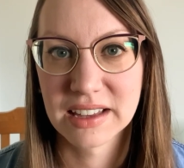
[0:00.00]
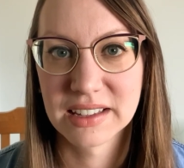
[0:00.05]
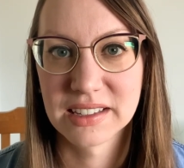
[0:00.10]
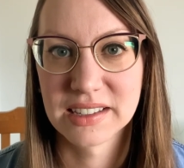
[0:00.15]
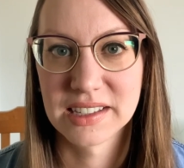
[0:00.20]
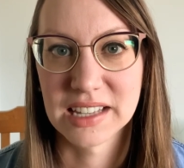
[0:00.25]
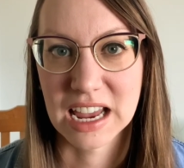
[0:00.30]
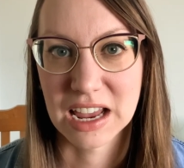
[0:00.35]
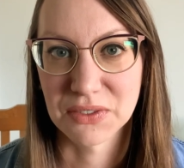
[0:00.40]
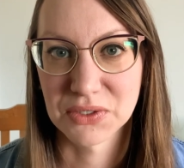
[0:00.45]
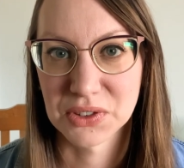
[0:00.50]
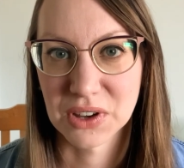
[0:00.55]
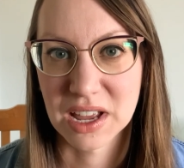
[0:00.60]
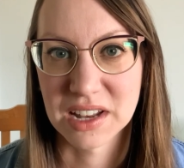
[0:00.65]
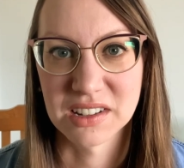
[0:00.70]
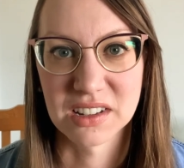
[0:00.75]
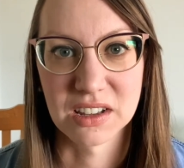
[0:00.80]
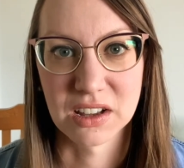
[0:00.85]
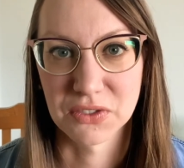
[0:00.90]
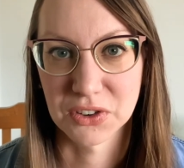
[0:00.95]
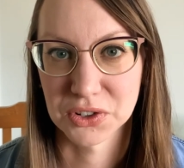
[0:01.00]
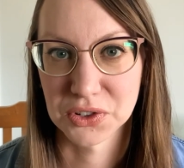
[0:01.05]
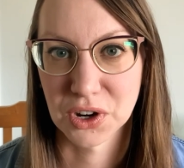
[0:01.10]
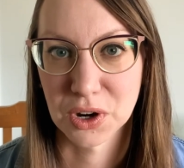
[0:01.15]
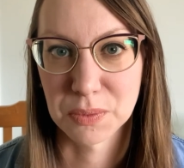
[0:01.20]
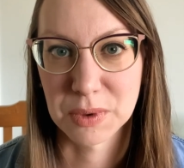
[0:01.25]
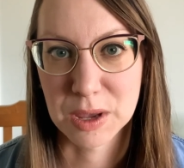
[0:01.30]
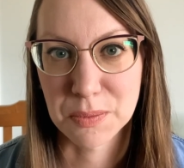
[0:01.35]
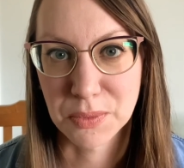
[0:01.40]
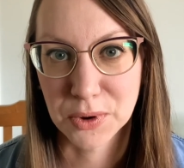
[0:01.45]
saves and delivers her
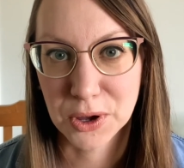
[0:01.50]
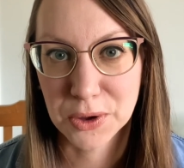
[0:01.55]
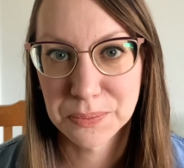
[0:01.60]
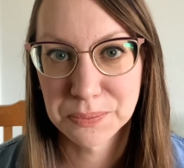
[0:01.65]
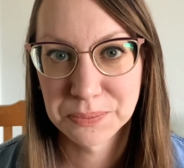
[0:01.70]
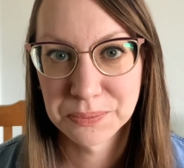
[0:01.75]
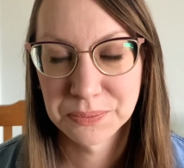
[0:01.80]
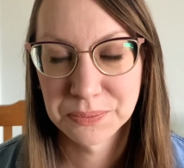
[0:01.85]
people,